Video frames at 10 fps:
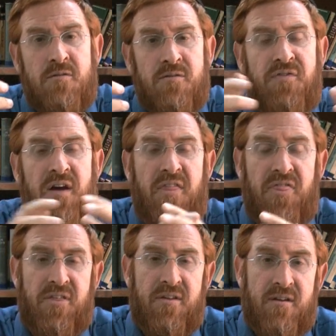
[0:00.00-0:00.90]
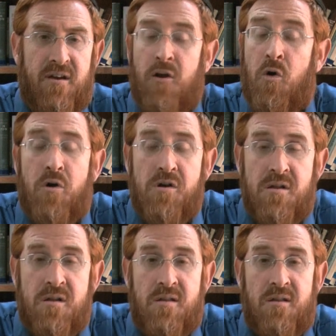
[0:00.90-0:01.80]
faith in
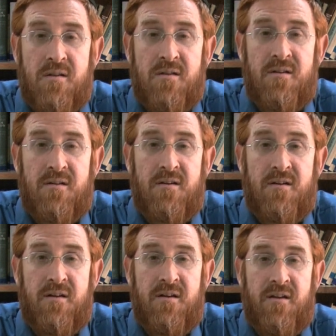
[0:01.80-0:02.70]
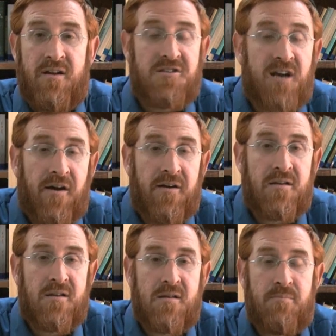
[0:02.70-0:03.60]
horses, in
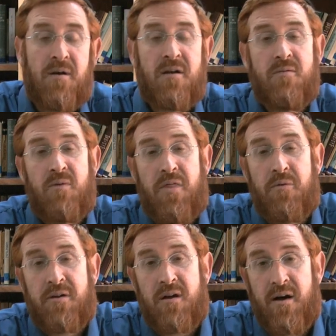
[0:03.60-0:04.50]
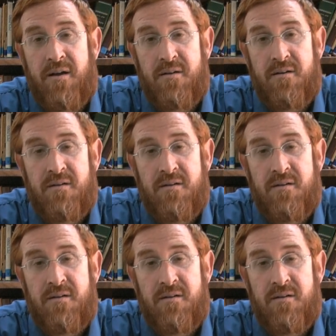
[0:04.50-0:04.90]
chariots, but rather in God.